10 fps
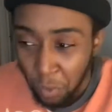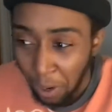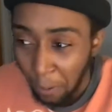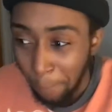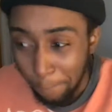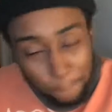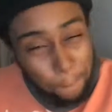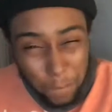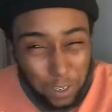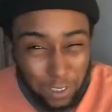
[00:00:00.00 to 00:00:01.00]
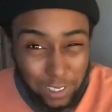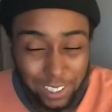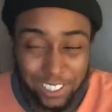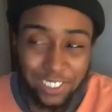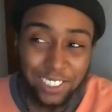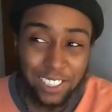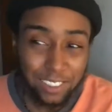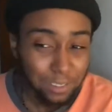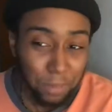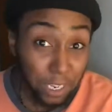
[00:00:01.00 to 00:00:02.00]
um, you know what I'm saying? So it's like,
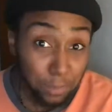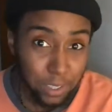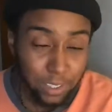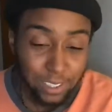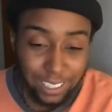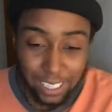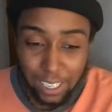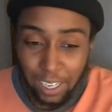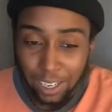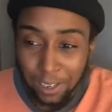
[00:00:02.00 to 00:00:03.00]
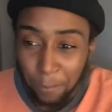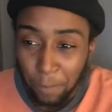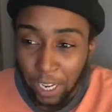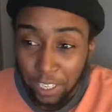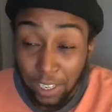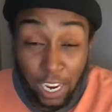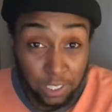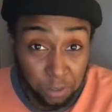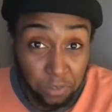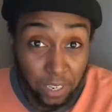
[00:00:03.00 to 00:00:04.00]
uh, mind your business. Um, I didn't
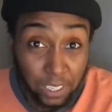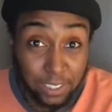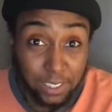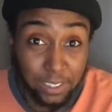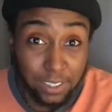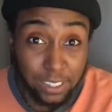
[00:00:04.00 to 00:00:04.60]
ask for advice.